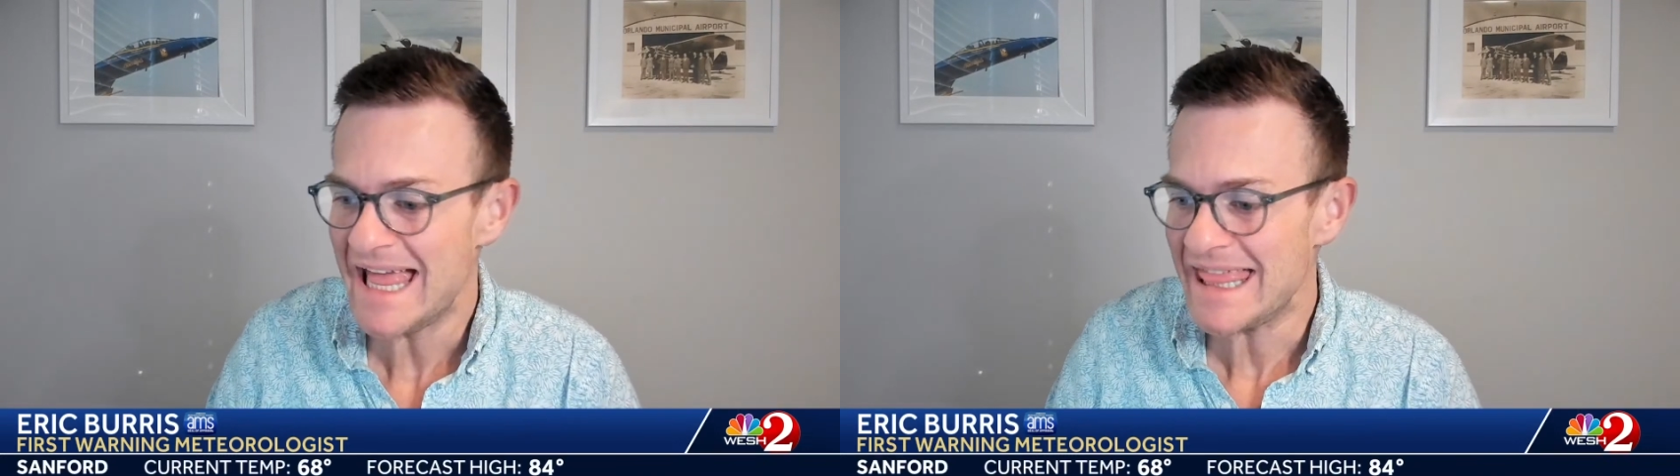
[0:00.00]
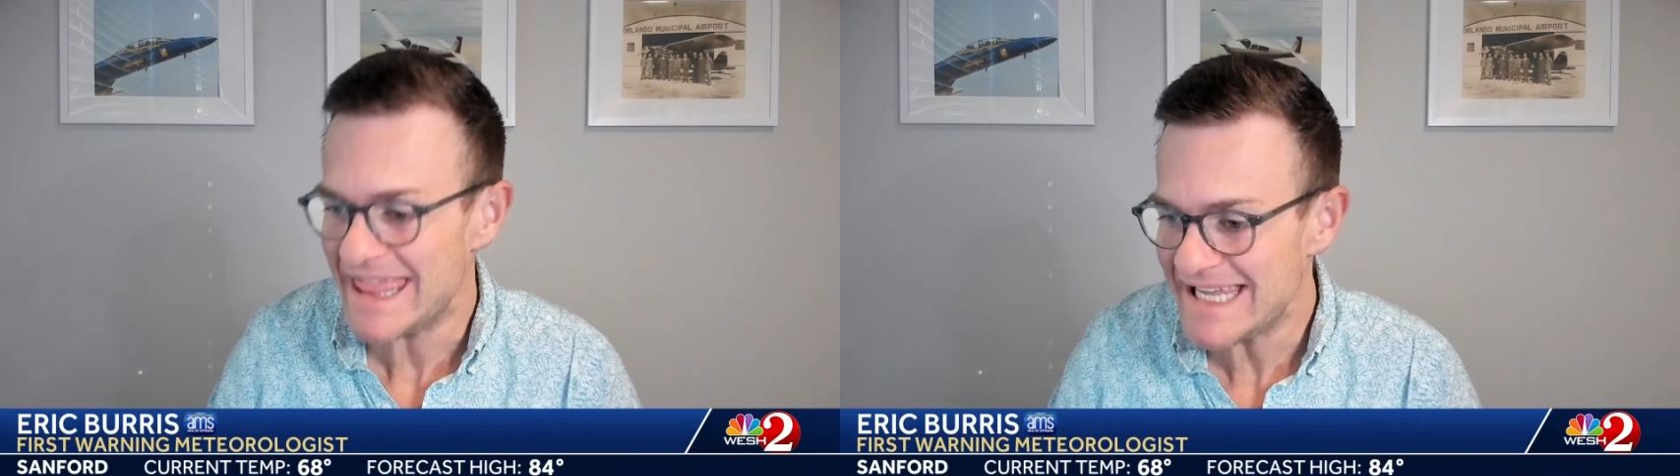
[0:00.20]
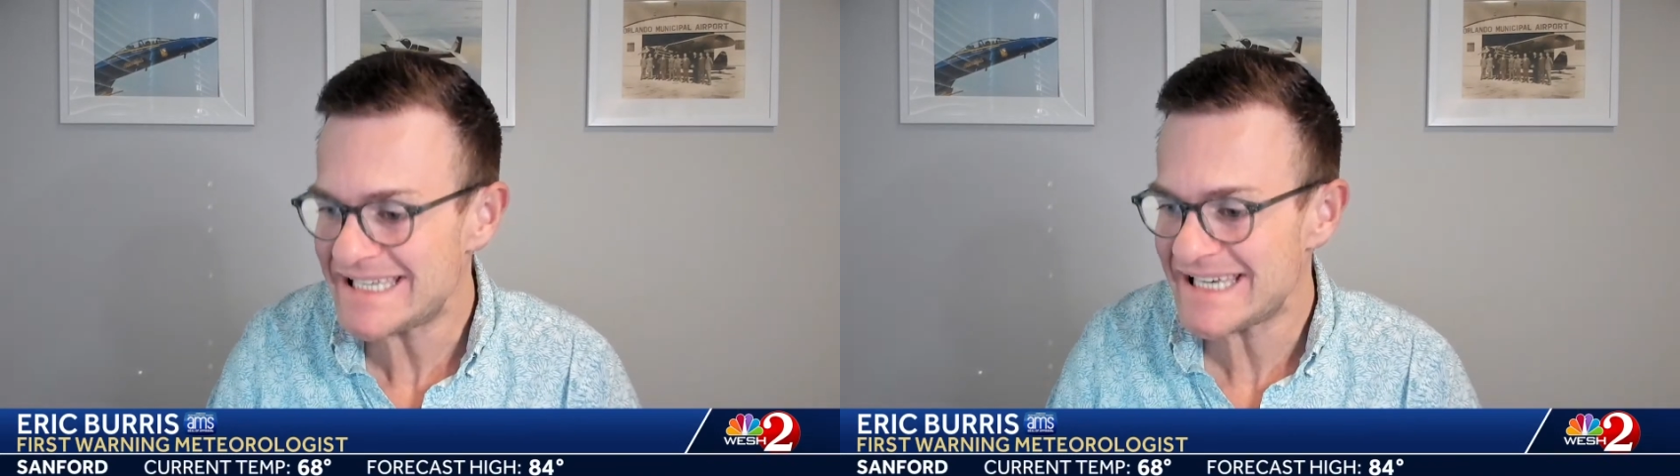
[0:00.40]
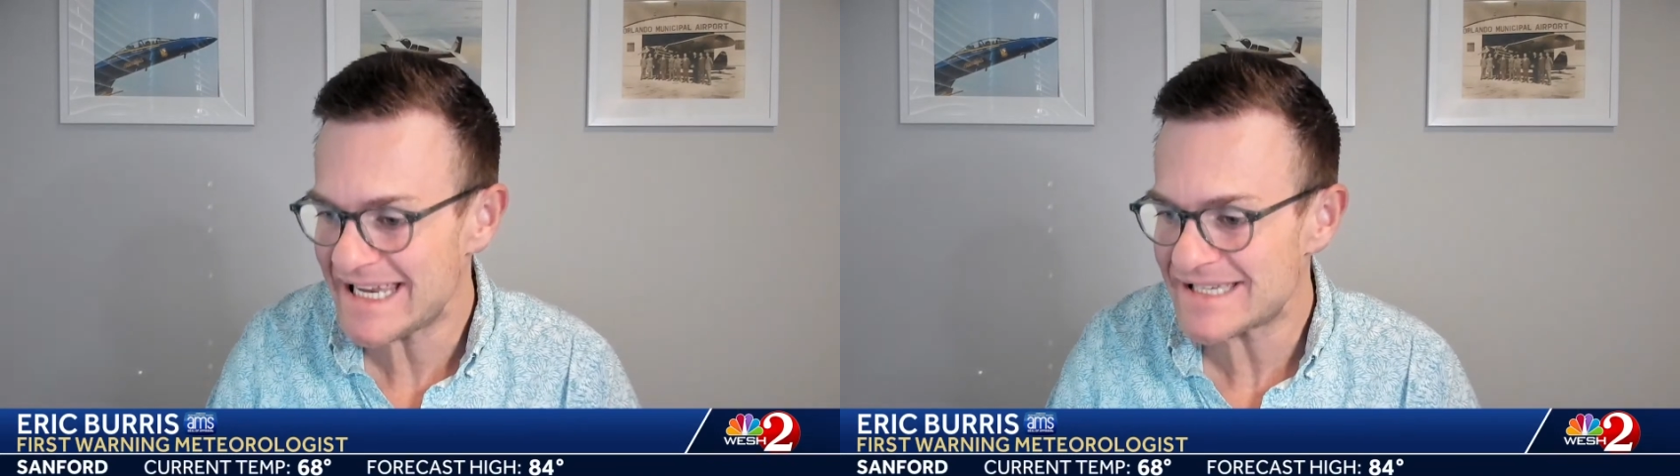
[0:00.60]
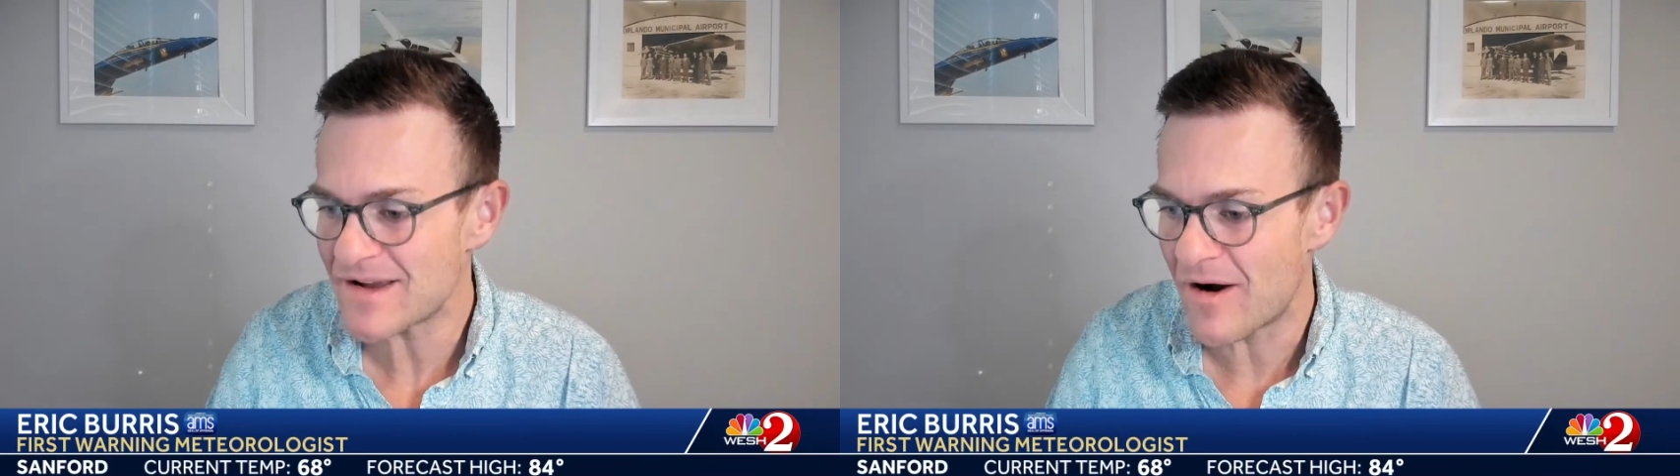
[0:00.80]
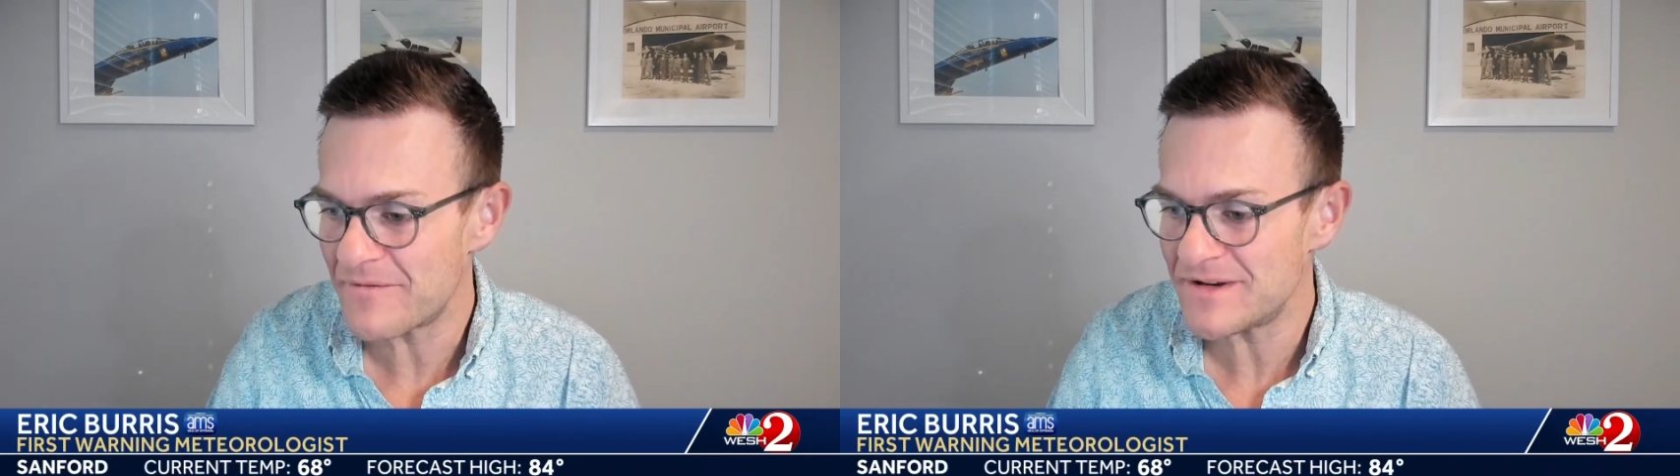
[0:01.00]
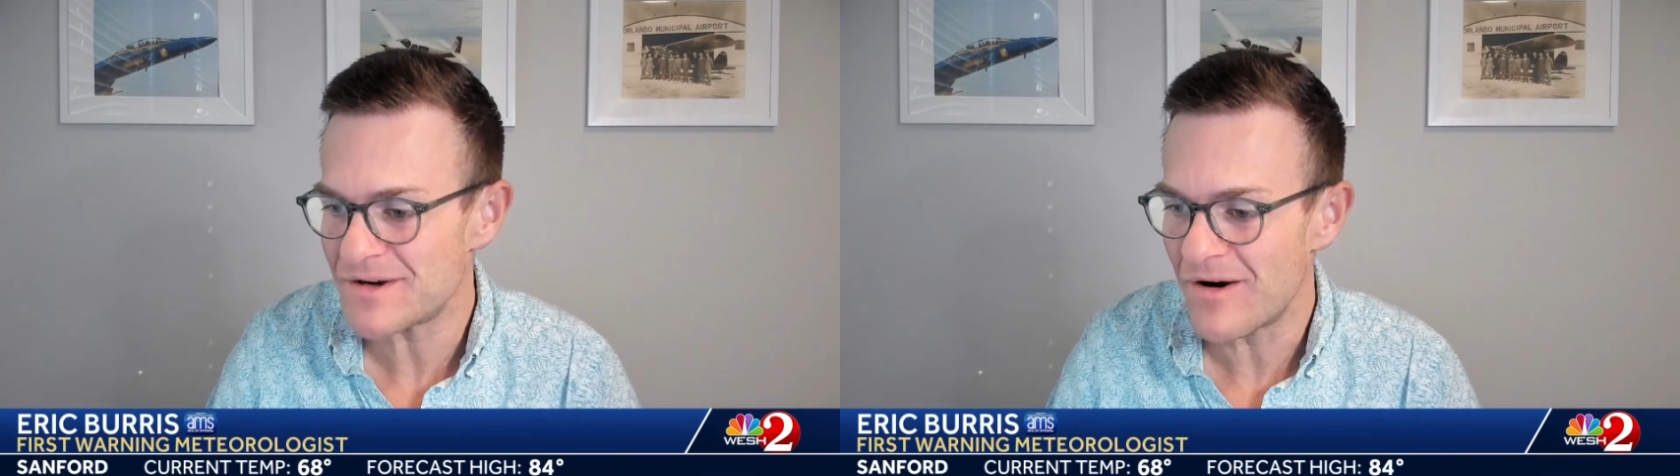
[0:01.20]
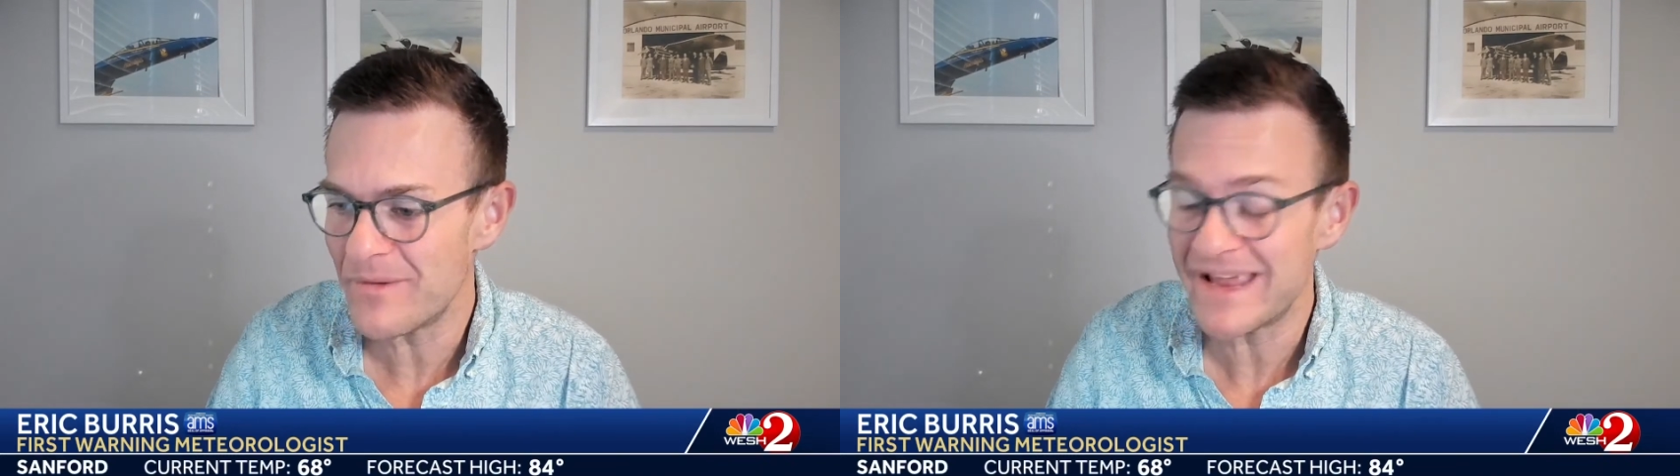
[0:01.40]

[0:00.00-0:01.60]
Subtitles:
This is Coffee Talk.